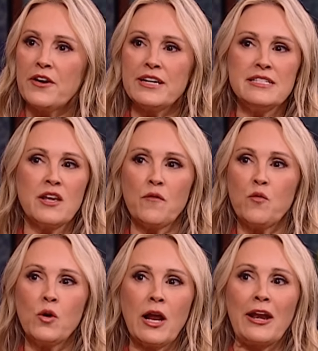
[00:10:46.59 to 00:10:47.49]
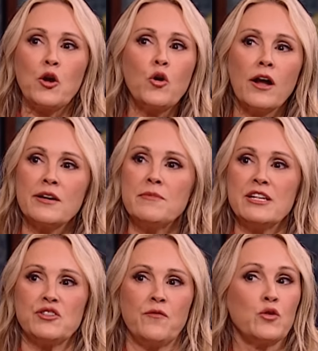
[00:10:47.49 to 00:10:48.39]
there is therefore now no
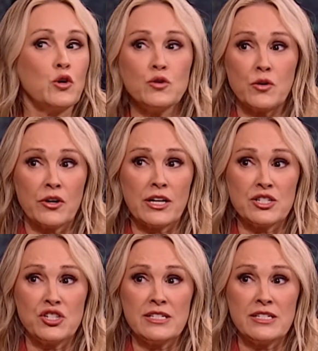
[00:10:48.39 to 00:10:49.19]
condemnation for those who are in Christ Jesus.